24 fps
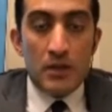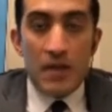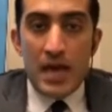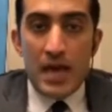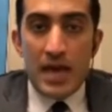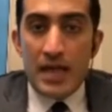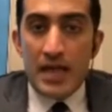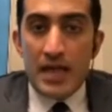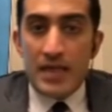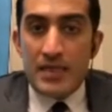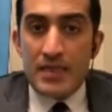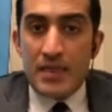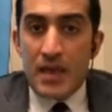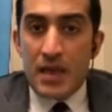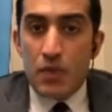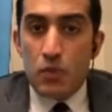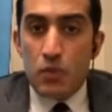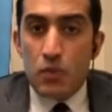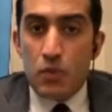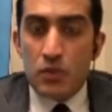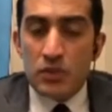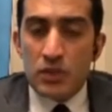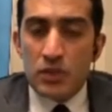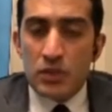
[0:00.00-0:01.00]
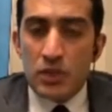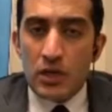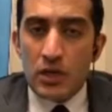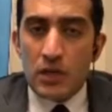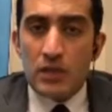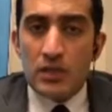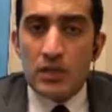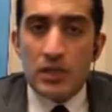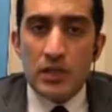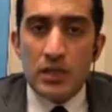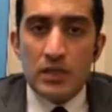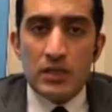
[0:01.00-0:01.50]
and they will
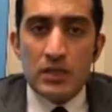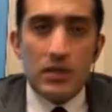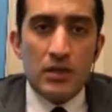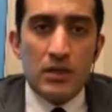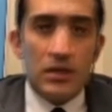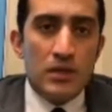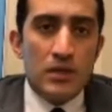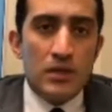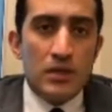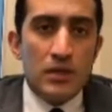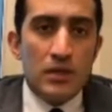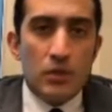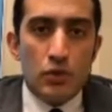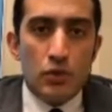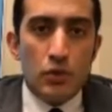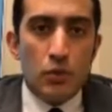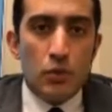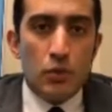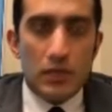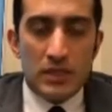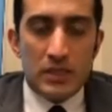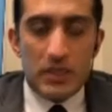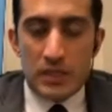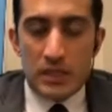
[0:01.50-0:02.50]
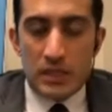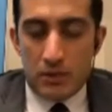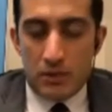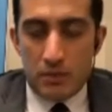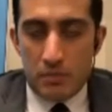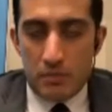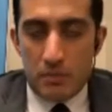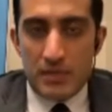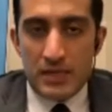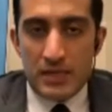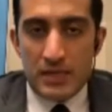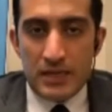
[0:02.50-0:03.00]
certainly do what's in their
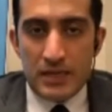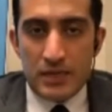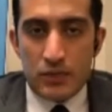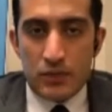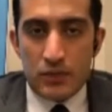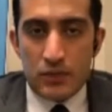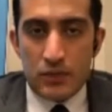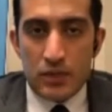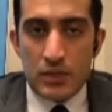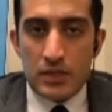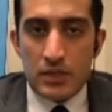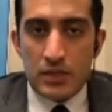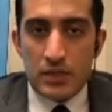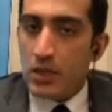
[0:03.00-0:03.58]
best interest,